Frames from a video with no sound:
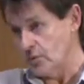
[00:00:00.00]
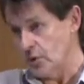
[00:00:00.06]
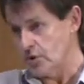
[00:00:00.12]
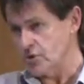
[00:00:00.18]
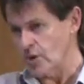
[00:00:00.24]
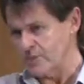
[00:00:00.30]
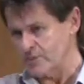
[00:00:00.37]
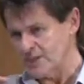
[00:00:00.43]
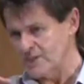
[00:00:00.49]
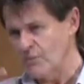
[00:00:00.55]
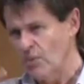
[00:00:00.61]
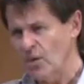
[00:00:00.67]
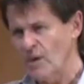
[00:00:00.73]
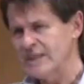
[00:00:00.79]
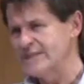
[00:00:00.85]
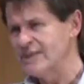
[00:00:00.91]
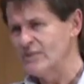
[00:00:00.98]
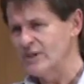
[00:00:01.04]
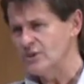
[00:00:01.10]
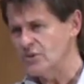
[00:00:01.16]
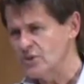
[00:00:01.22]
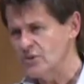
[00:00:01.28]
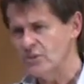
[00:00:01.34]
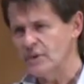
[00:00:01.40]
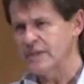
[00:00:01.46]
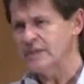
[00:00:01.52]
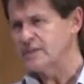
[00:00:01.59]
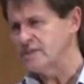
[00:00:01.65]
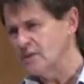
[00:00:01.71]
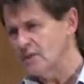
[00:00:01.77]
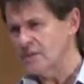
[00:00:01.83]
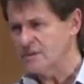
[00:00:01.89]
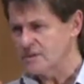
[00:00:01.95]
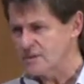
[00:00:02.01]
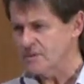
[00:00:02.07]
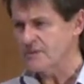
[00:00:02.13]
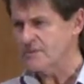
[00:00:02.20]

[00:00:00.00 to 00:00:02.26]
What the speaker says: workshops. It's more or less every 2 weeks you can,